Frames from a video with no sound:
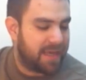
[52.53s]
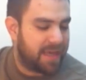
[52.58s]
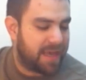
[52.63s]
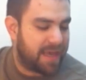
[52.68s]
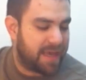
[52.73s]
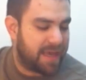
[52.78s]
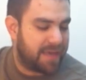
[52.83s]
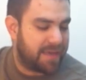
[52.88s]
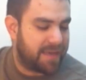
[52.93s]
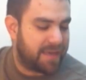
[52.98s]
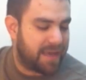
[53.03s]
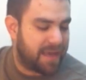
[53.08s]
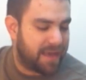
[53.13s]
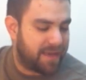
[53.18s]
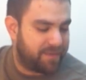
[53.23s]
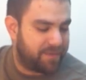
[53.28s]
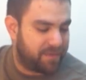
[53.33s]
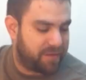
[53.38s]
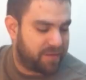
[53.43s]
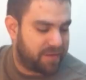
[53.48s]
and
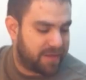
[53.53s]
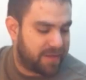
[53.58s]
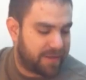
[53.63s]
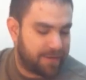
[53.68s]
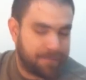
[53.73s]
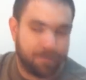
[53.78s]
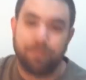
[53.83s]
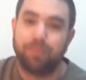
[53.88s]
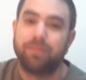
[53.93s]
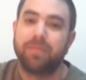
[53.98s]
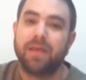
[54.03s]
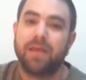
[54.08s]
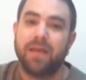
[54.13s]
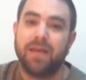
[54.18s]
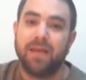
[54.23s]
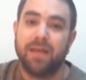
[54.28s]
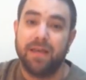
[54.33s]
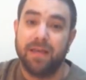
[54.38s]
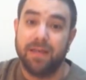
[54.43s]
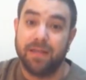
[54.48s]
everything.
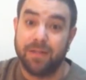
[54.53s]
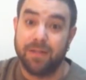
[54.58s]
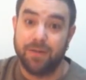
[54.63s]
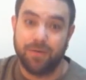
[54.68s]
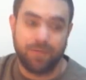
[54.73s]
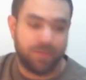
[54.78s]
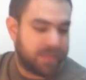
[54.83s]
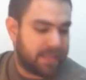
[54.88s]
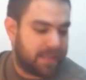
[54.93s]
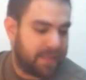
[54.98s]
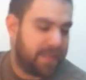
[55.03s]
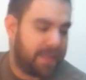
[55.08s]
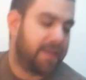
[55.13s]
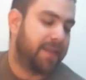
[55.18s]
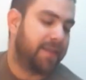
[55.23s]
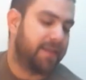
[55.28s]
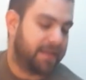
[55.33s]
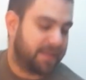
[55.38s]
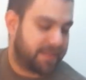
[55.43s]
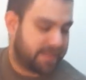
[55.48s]
It goes
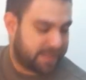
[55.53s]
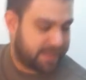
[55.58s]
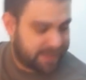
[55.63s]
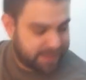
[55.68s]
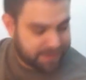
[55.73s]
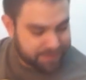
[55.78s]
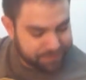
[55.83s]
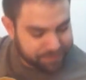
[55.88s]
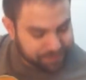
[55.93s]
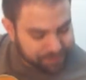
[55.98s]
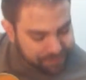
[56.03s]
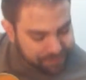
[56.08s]
like this.